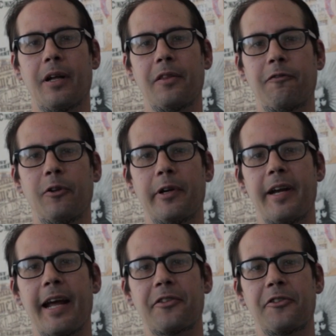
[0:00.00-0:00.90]
on the floor
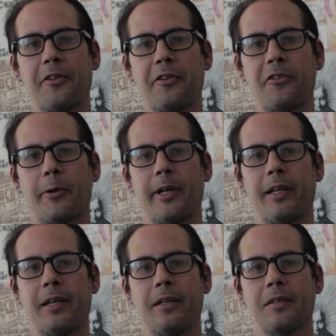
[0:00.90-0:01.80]
next to the
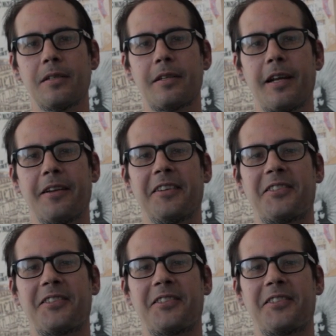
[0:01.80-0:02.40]
toilet instead of the